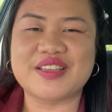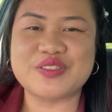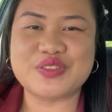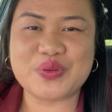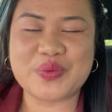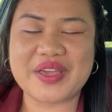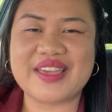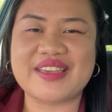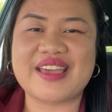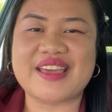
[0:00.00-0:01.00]

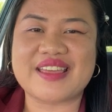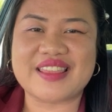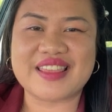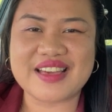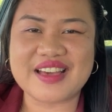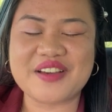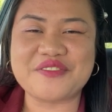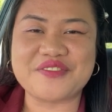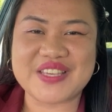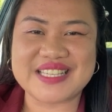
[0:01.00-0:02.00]
doing the
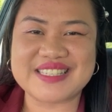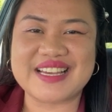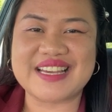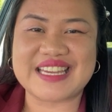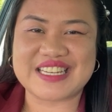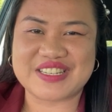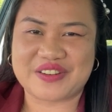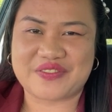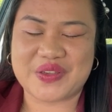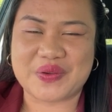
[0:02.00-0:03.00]
visa
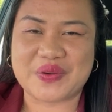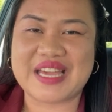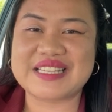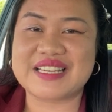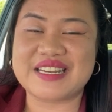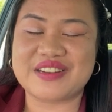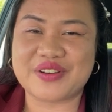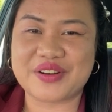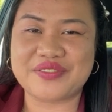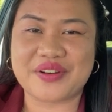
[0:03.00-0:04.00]
interview. It's a
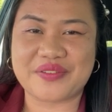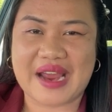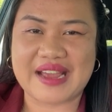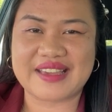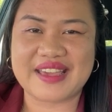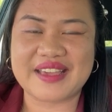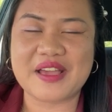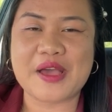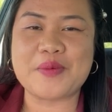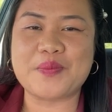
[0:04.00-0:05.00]
nerve wracking,
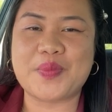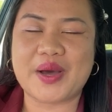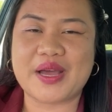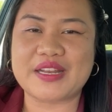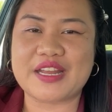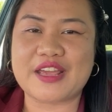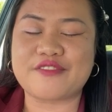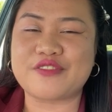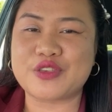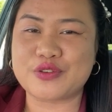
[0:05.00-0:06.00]
but
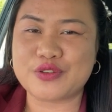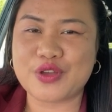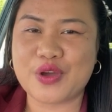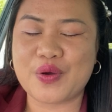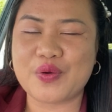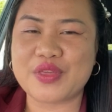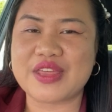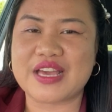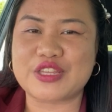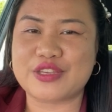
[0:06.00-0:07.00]
if you know
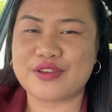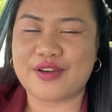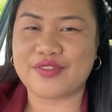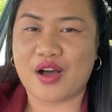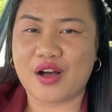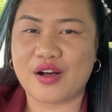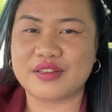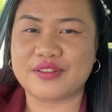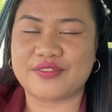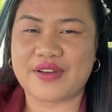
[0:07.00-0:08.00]
that you have
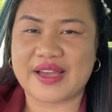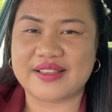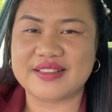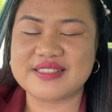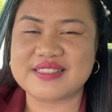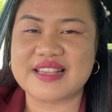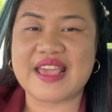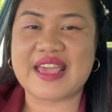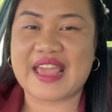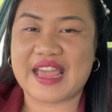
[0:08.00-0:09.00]
all the files
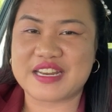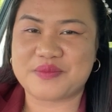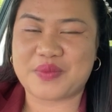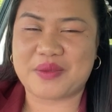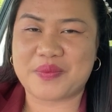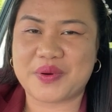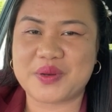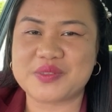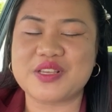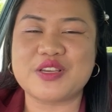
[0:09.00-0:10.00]
and the
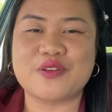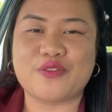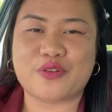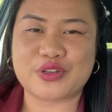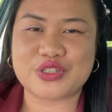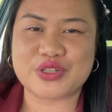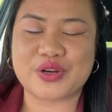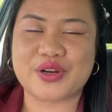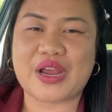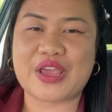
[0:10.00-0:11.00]
papers, for
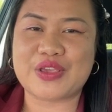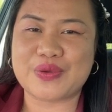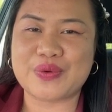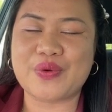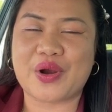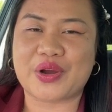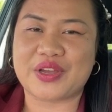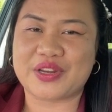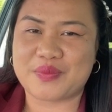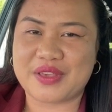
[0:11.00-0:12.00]
sure you are
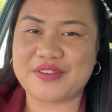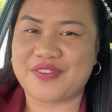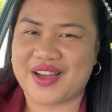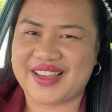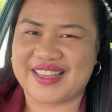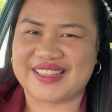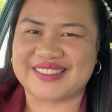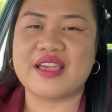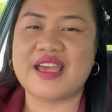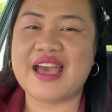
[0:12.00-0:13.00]
gonna be fine.
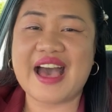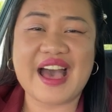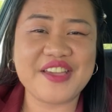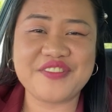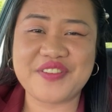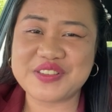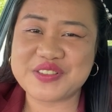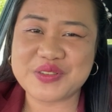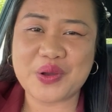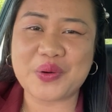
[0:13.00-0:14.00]
I felt
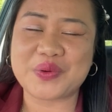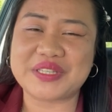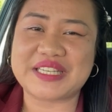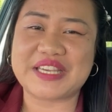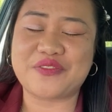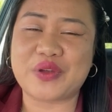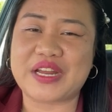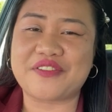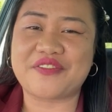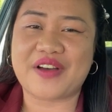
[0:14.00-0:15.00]
so relieved when
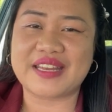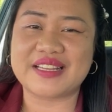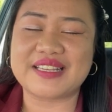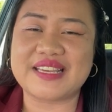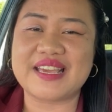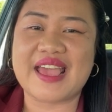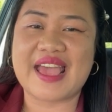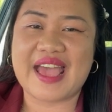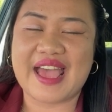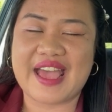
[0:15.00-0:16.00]
I finally
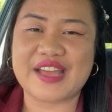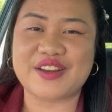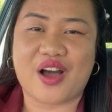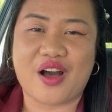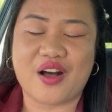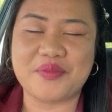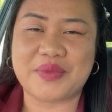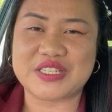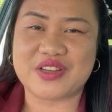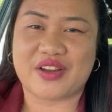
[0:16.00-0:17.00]
had all
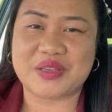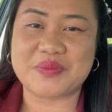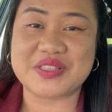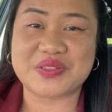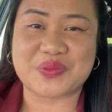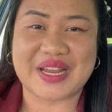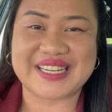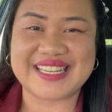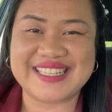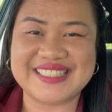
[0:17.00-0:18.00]
my documents
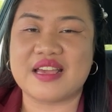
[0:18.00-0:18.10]
ready